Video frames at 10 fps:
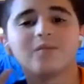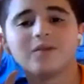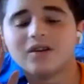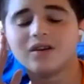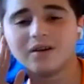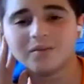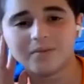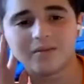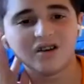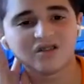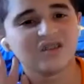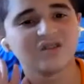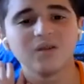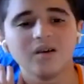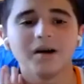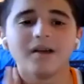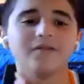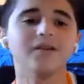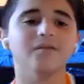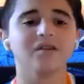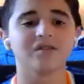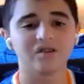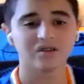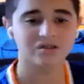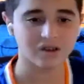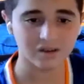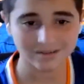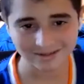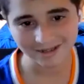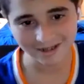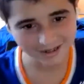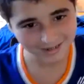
in the playoffs. He's one of my favorites also. Yeah.